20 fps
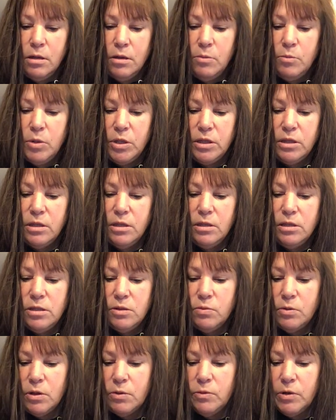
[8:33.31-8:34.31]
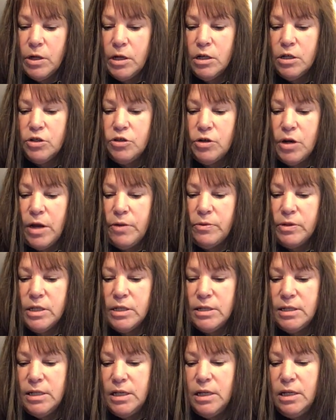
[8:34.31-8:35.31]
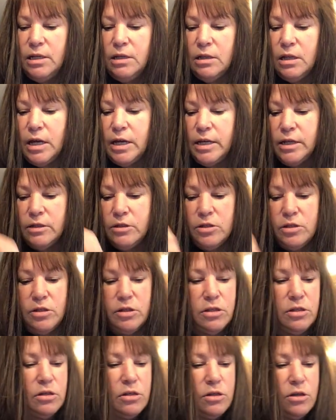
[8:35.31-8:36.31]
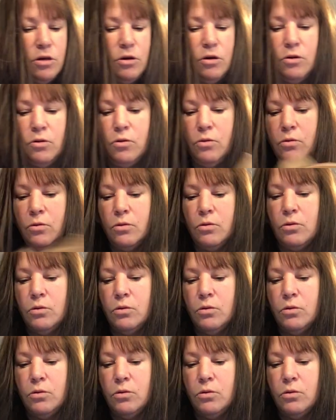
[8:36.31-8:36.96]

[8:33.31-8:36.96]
But this one we're going to try with a tea light. So, let's